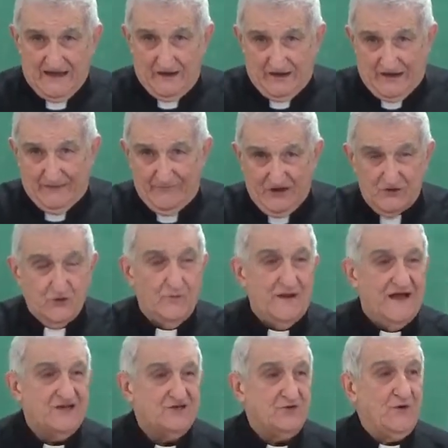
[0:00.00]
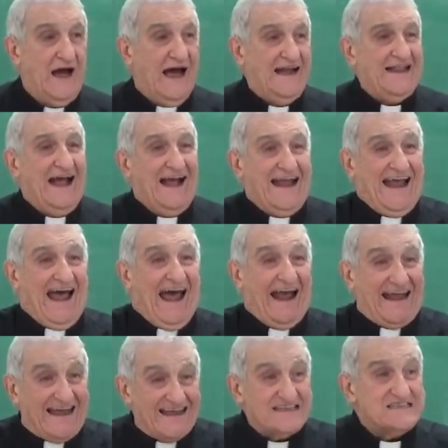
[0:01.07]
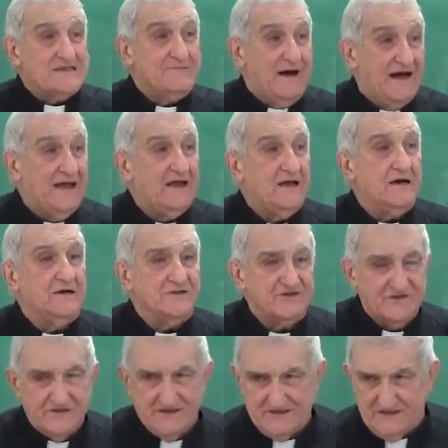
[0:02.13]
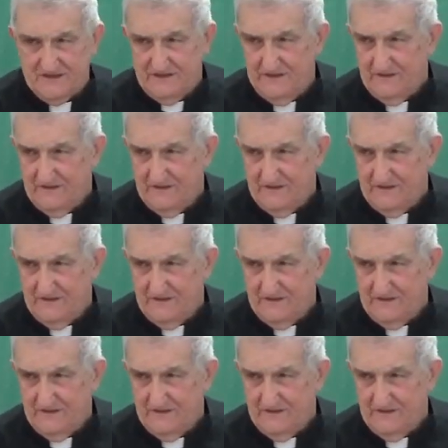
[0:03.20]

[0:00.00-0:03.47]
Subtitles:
am not obliged to act against my conscience.